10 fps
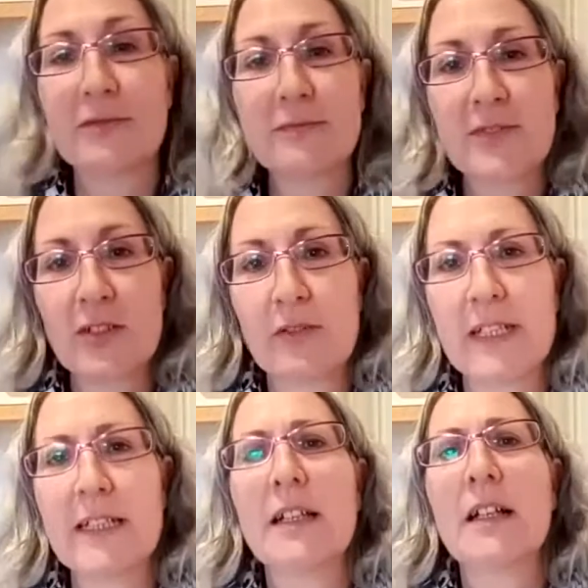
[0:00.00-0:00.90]

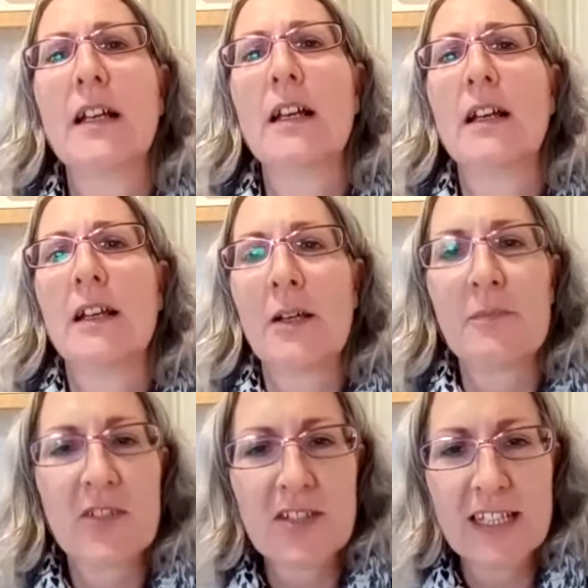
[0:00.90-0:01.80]
sorry.
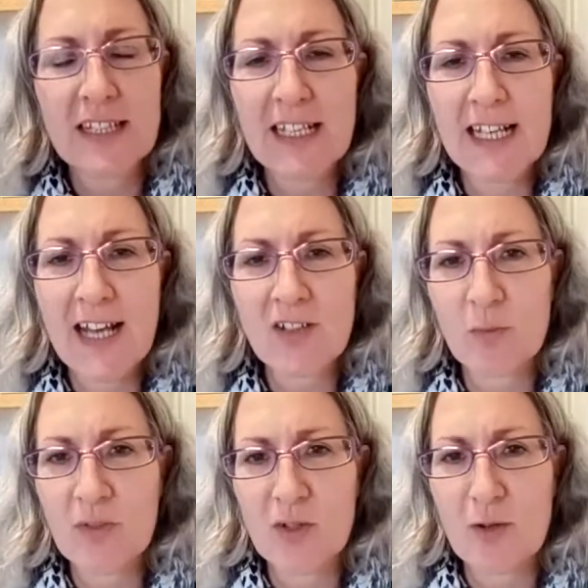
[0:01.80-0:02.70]
Just said the connection
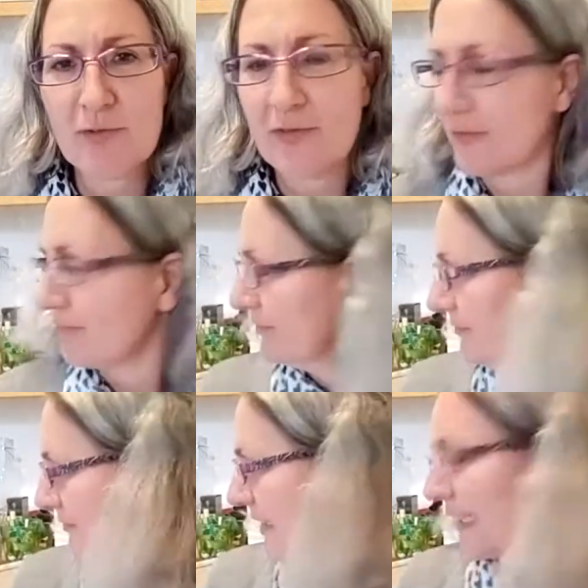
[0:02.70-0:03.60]
was off,
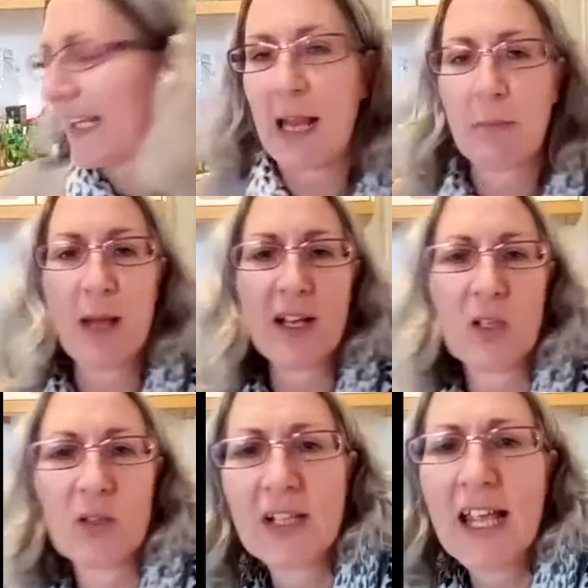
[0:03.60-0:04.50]
then it came back
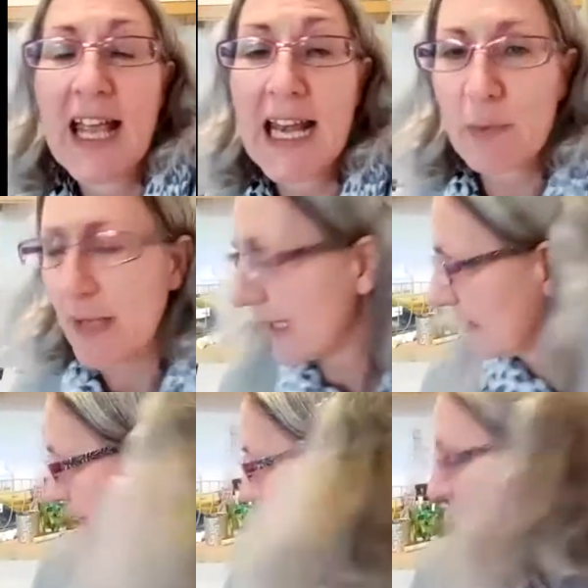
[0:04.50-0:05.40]
on. Anyway,
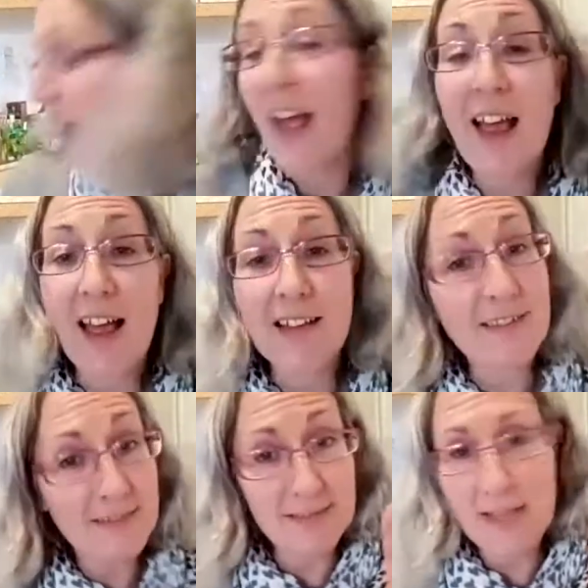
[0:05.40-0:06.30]

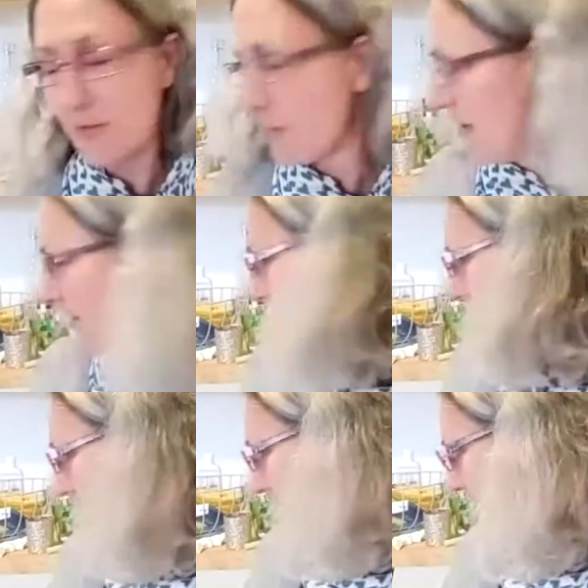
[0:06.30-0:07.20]
that reminds me,
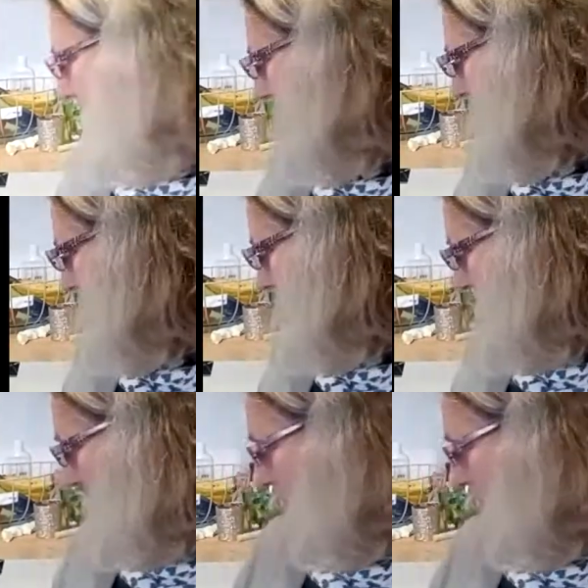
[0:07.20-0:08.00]
I just need to go